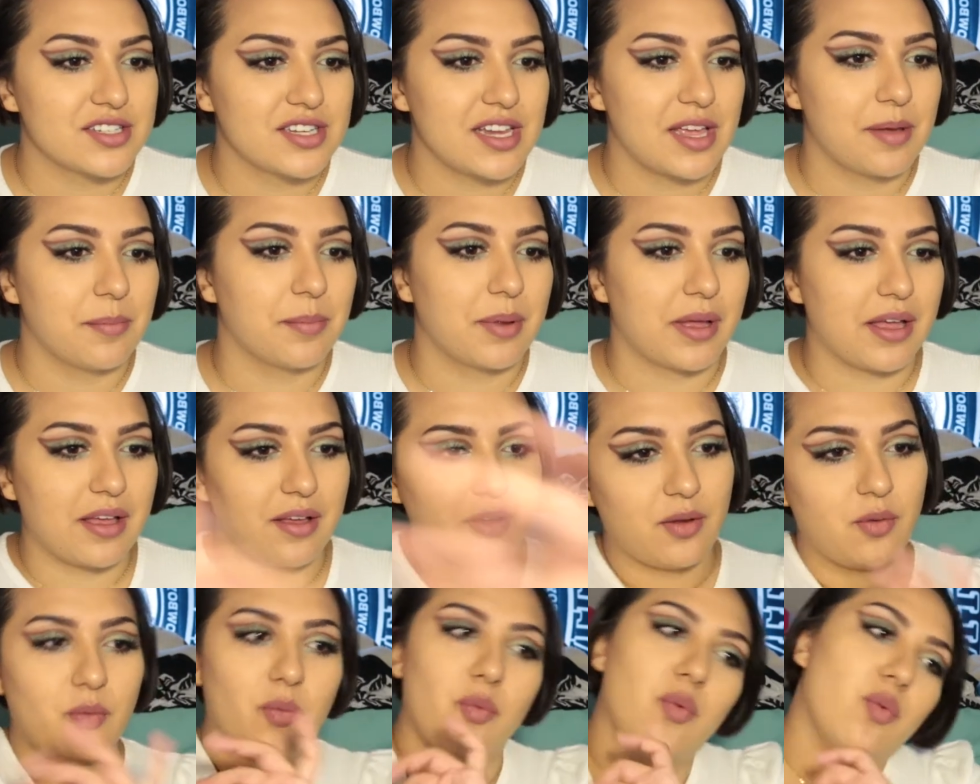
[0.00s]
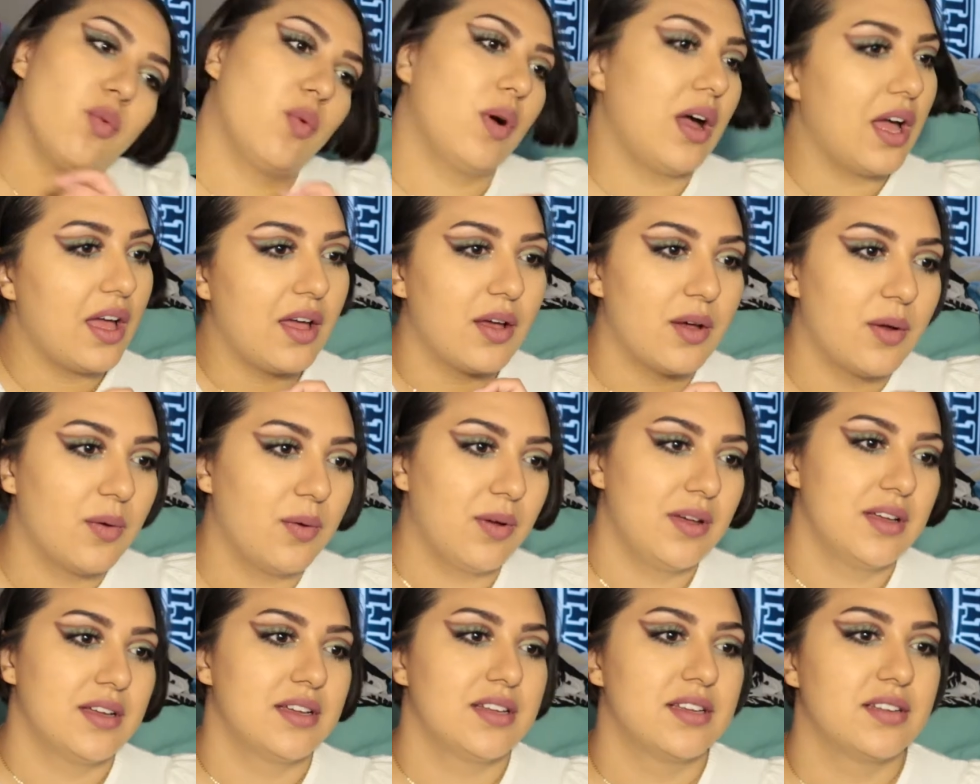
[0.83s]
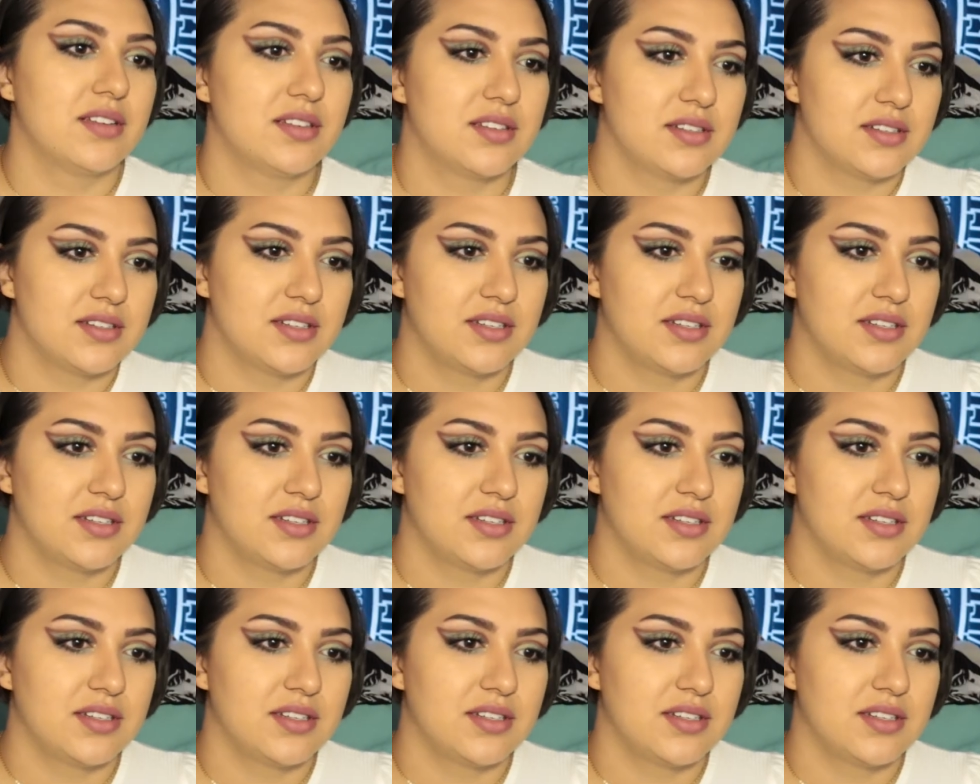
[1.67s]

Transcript: shit, but whoa.